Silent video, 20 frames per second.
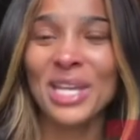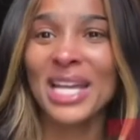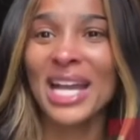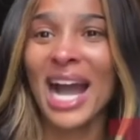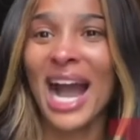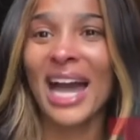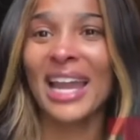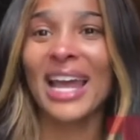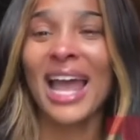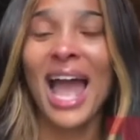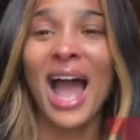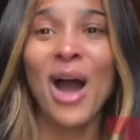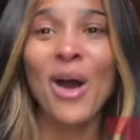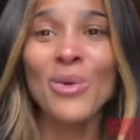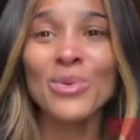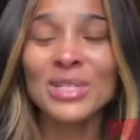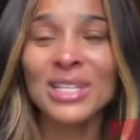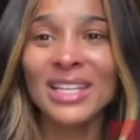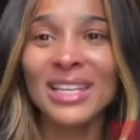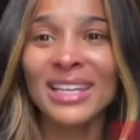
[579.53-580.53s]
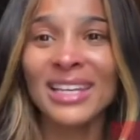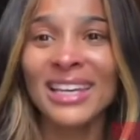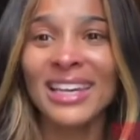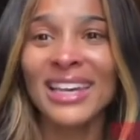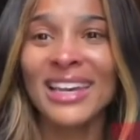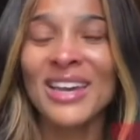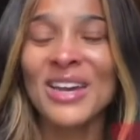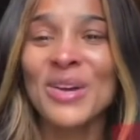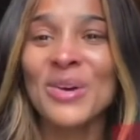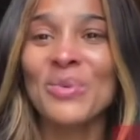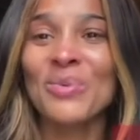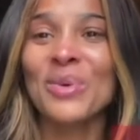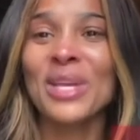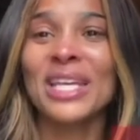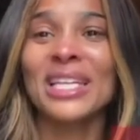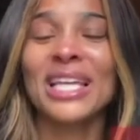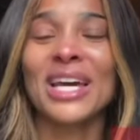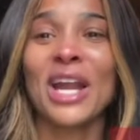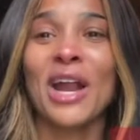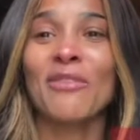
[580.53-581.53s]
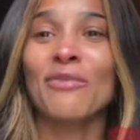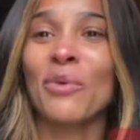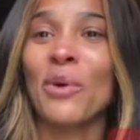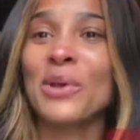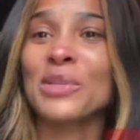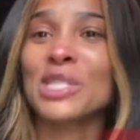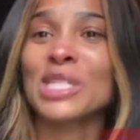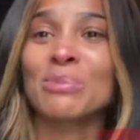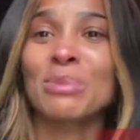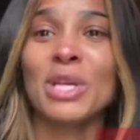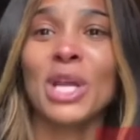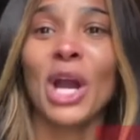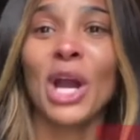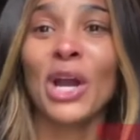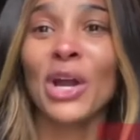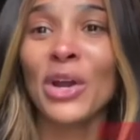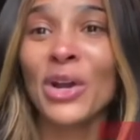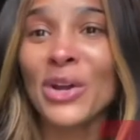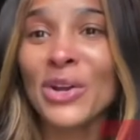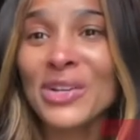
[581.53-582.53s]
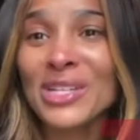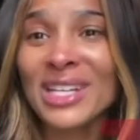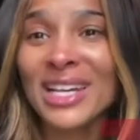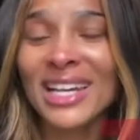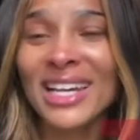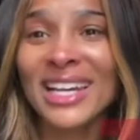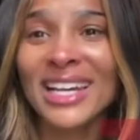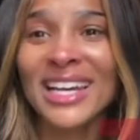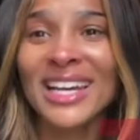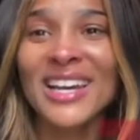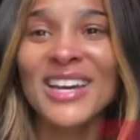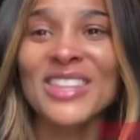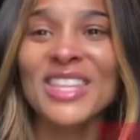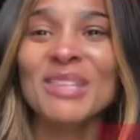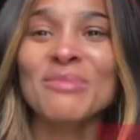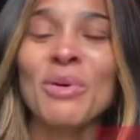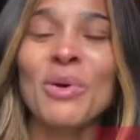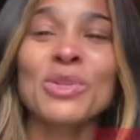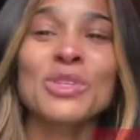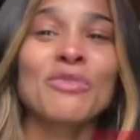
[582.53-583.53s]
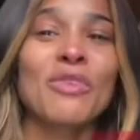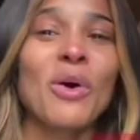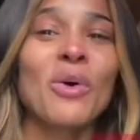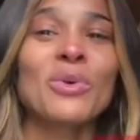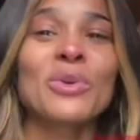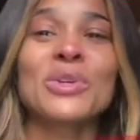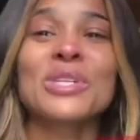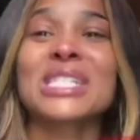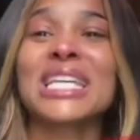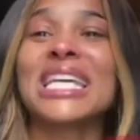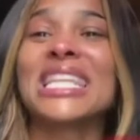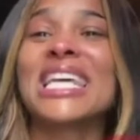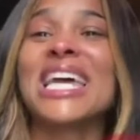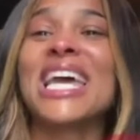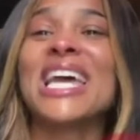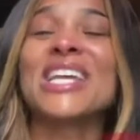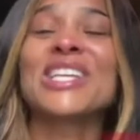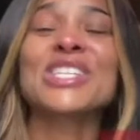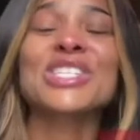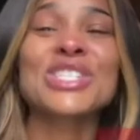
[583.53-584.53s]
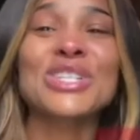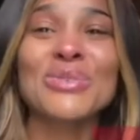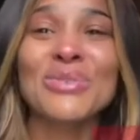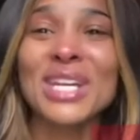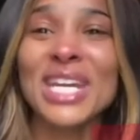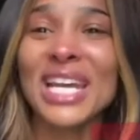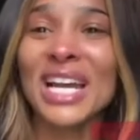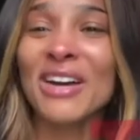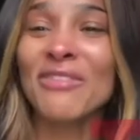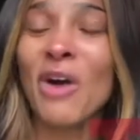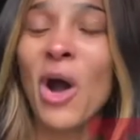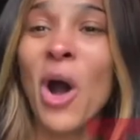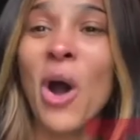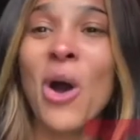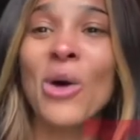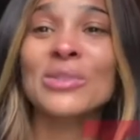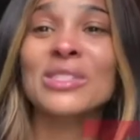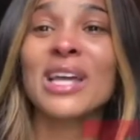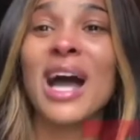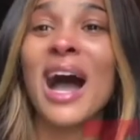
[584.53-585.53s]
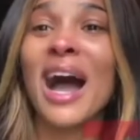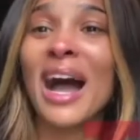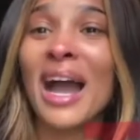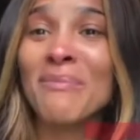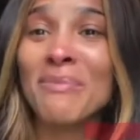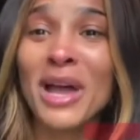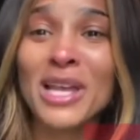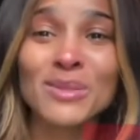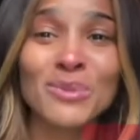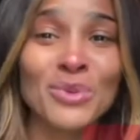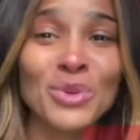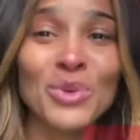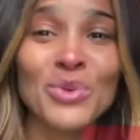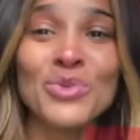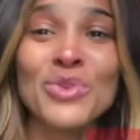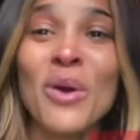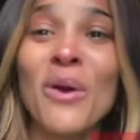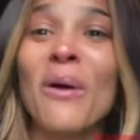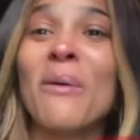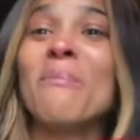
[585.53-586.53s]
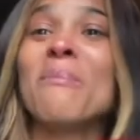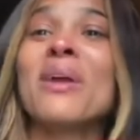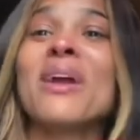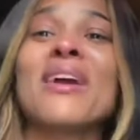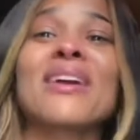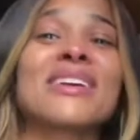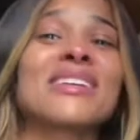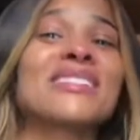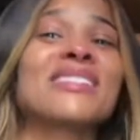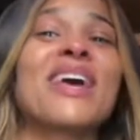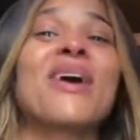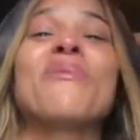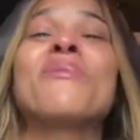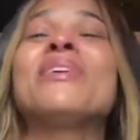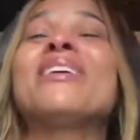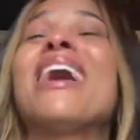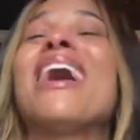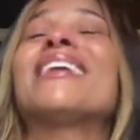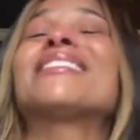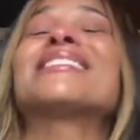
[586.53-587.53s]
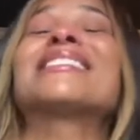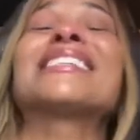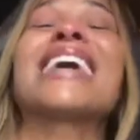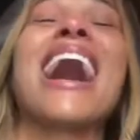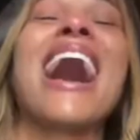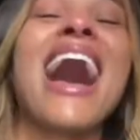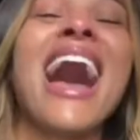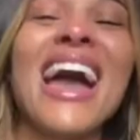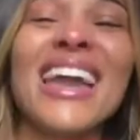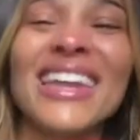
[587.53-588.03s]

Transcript: Cause you ain't gonna have those same comforts and and and hopes and beliefs. No, let go of it now. So when it do fall, when all hell do break loose,